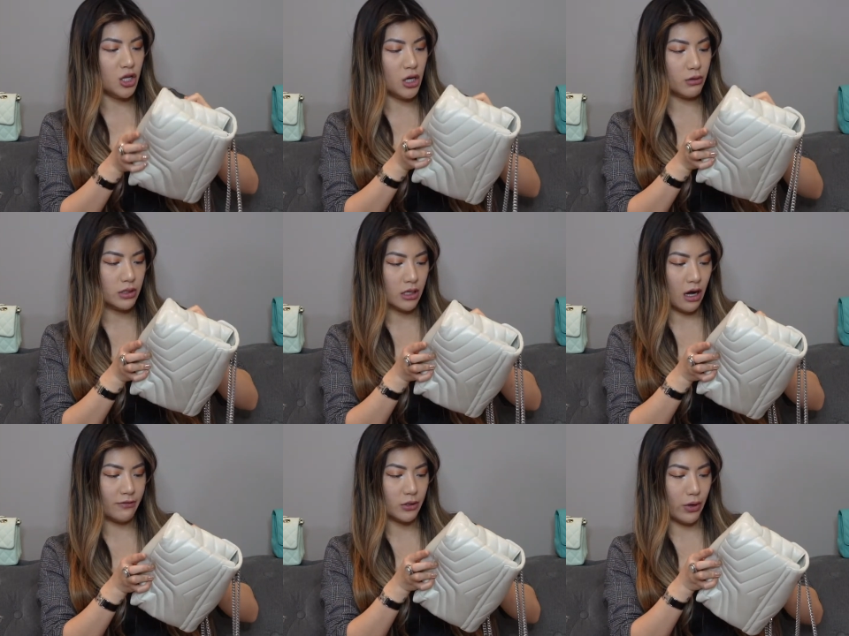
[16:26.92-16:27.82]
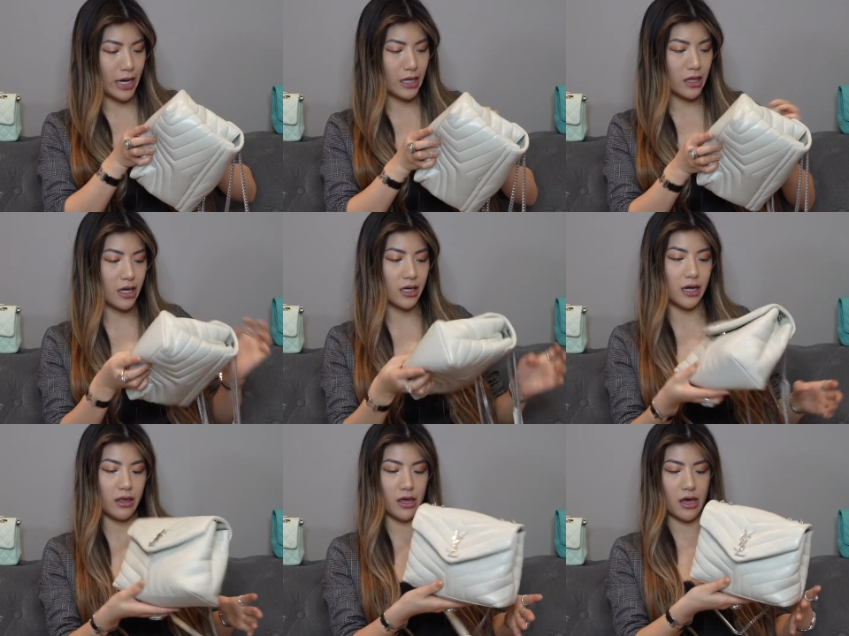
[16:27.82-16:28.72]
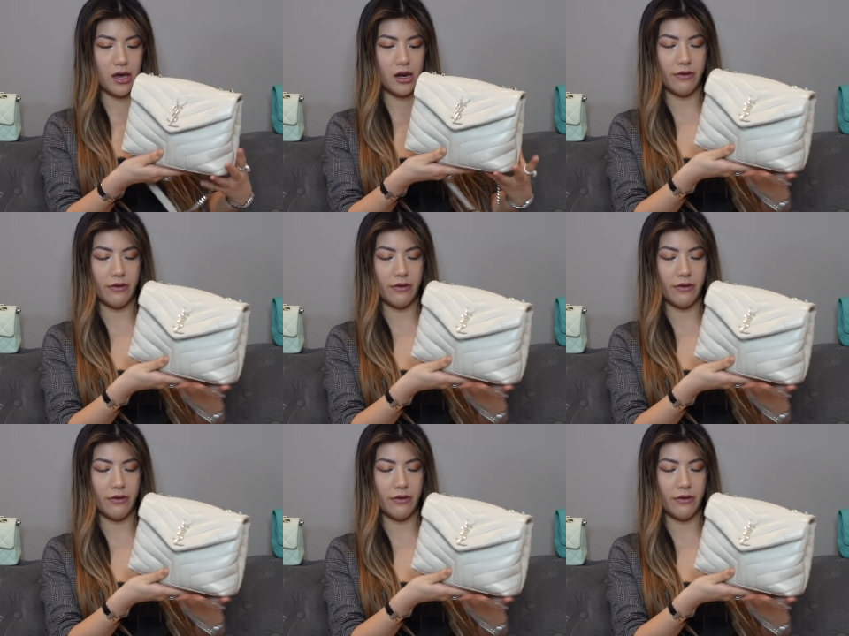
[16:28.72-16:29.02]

no scuffs or anything like that.